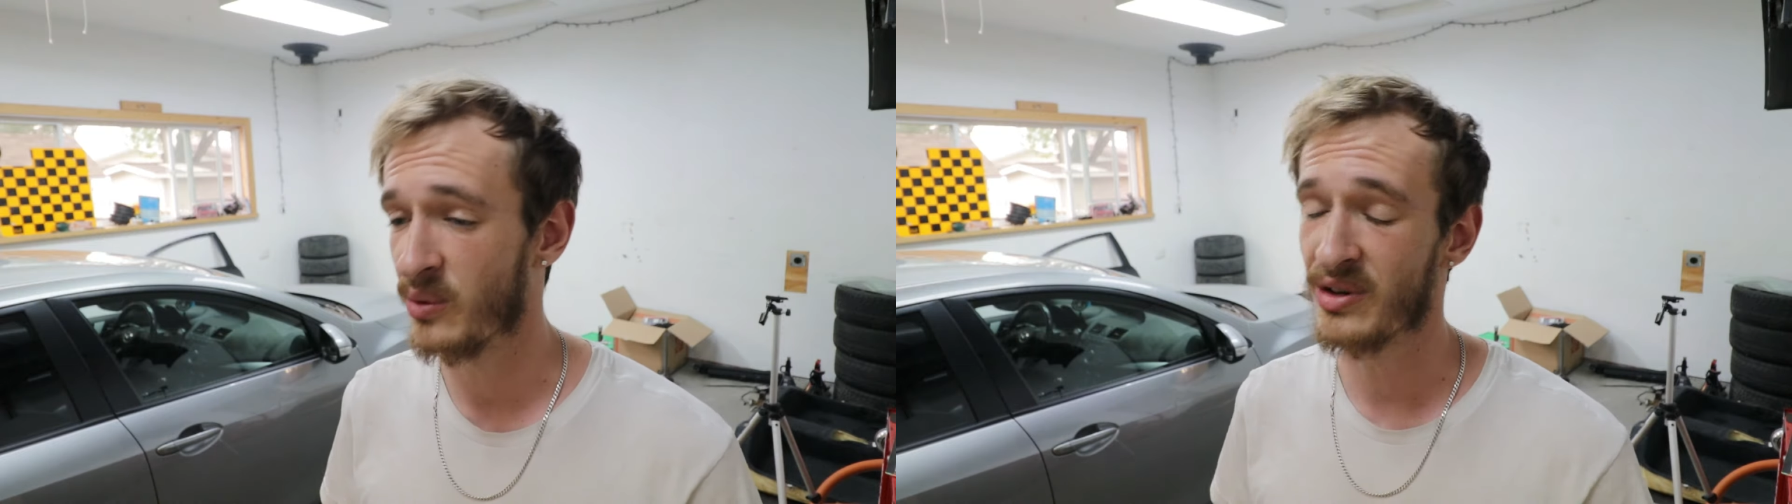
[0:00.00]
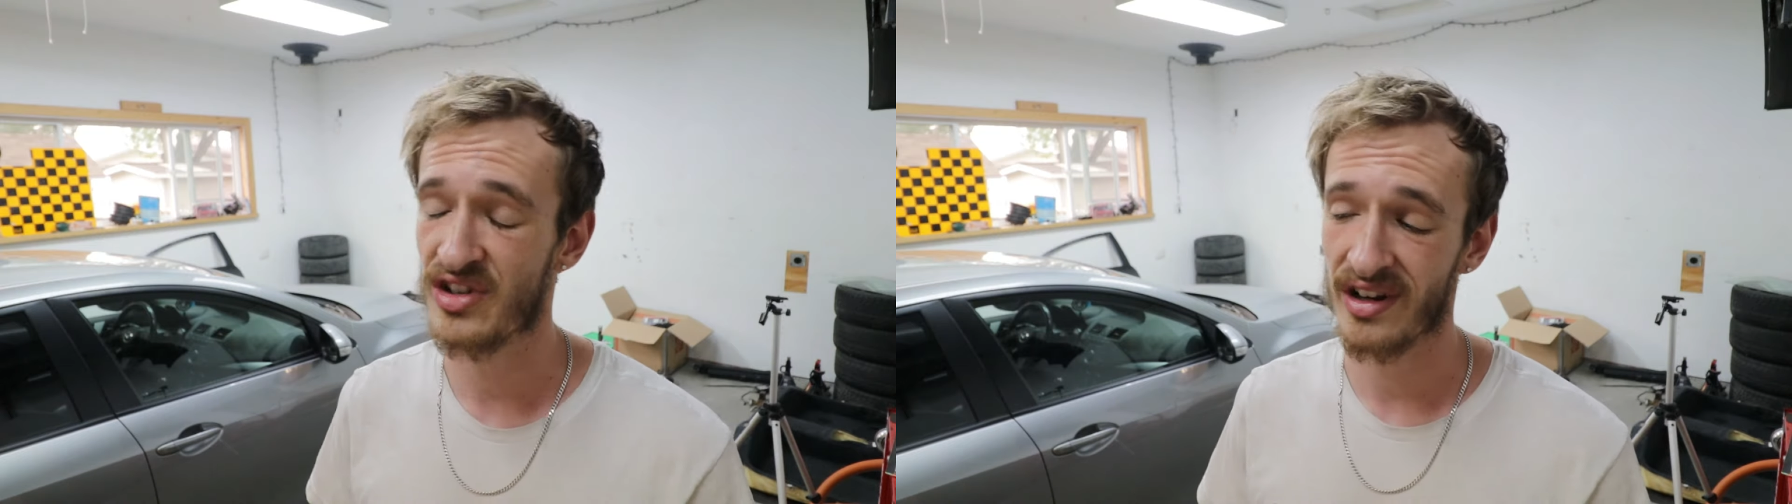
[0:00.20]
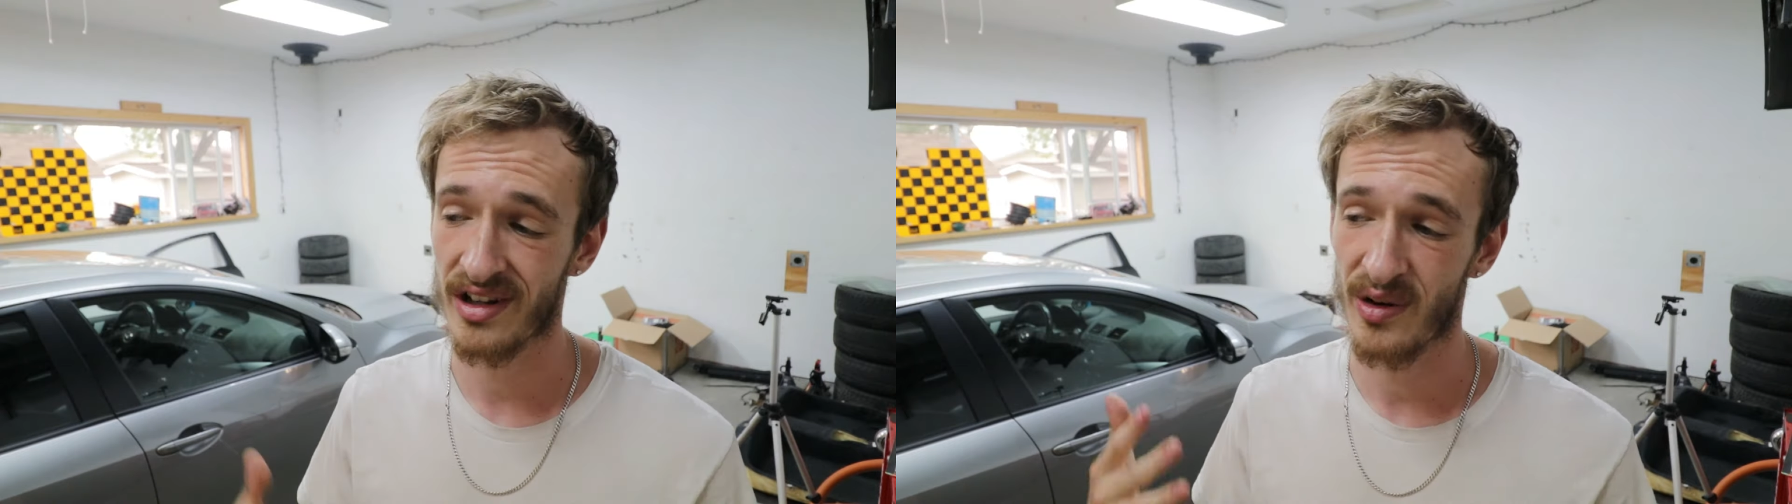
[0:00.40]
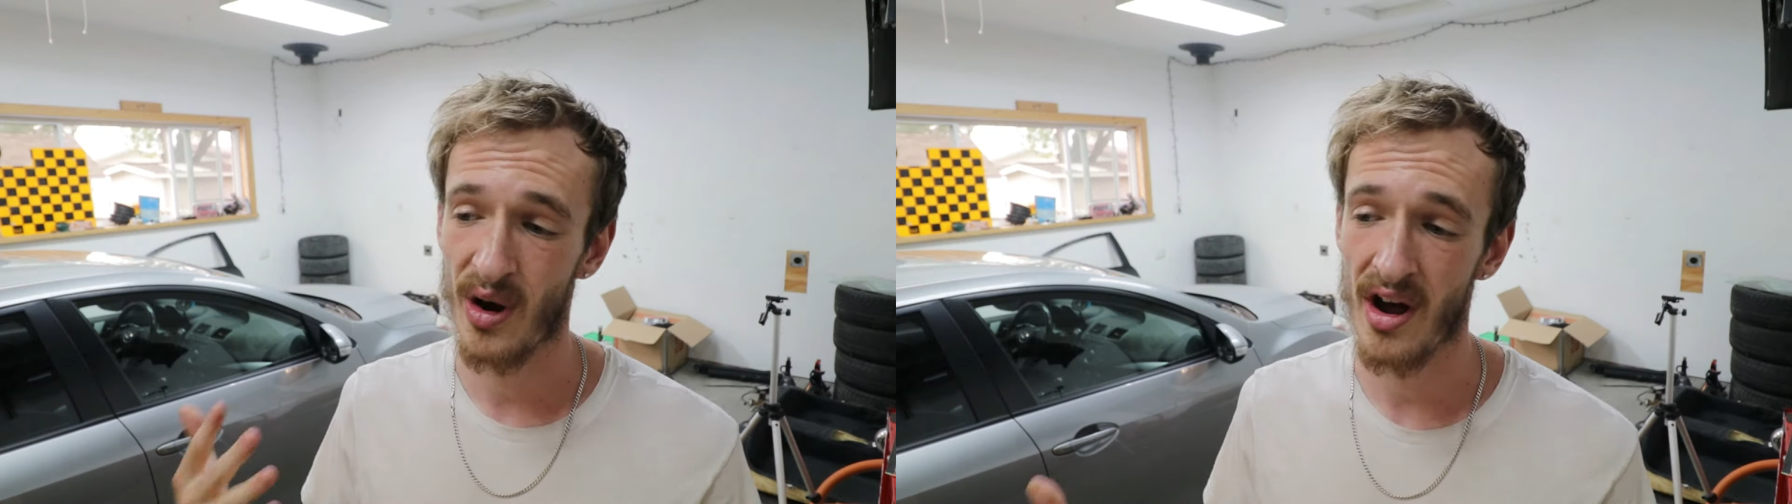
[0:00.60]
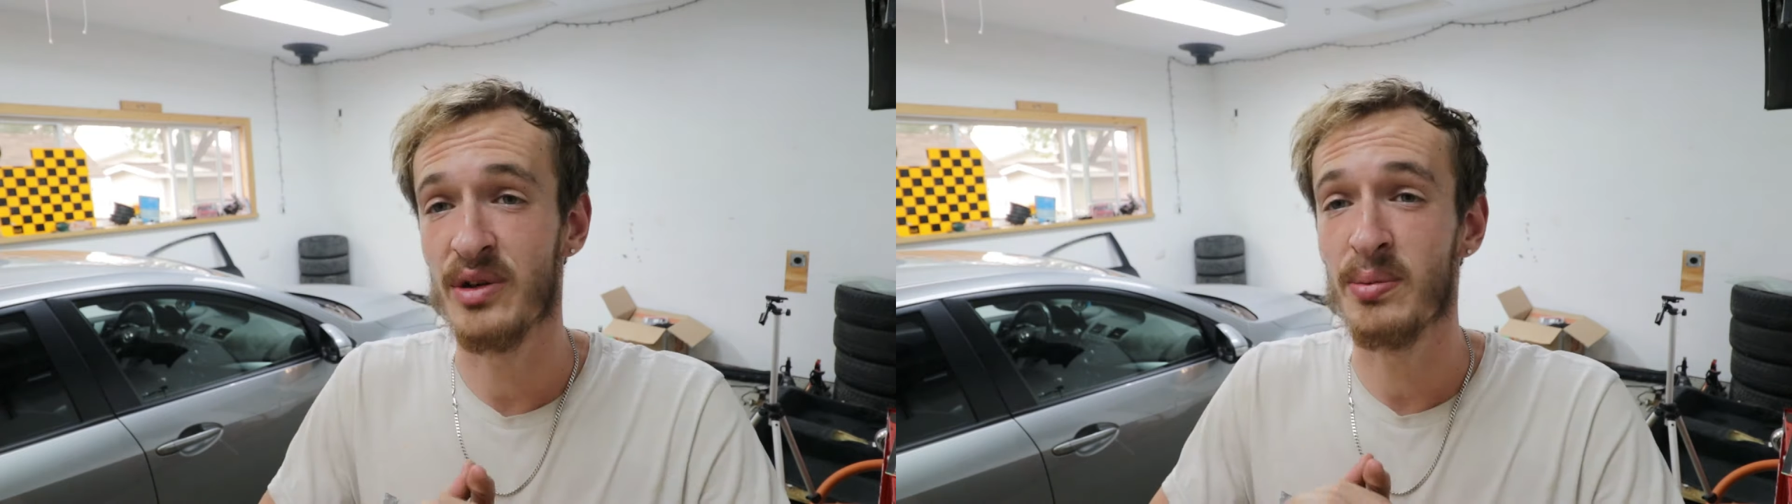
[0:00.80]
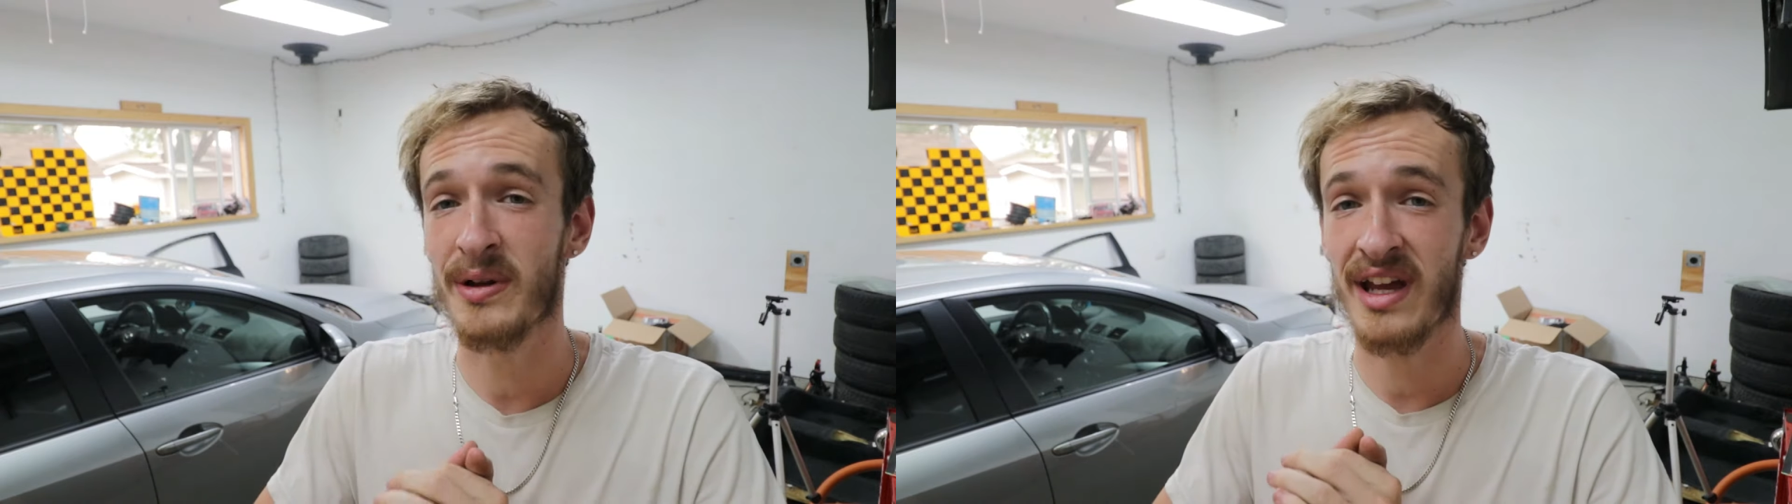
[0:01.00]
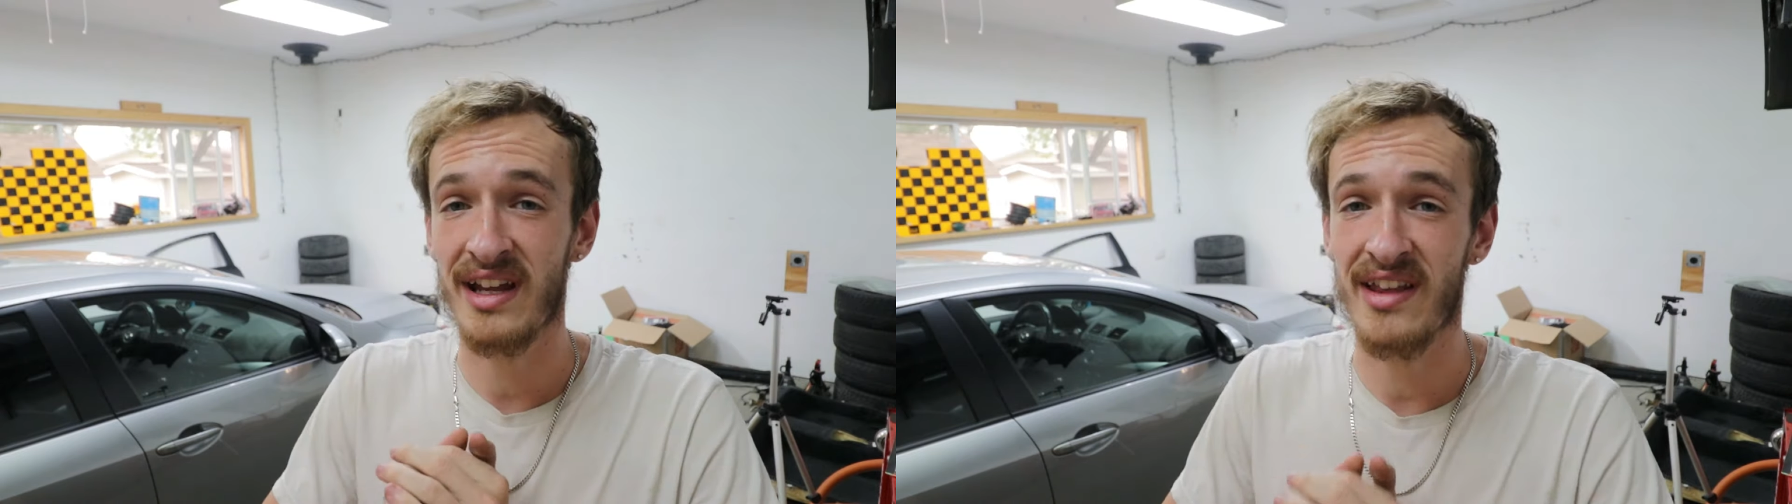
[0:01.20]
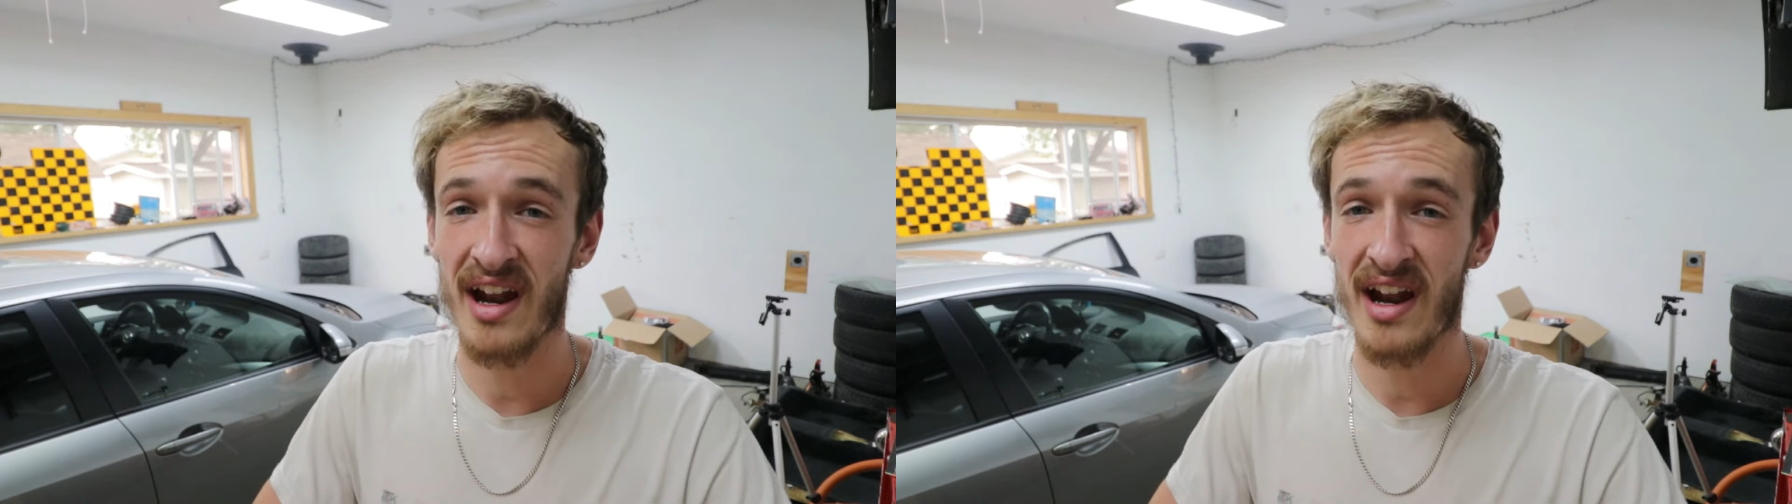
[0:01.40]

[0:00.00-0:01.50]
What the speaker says: which I cannot duplicate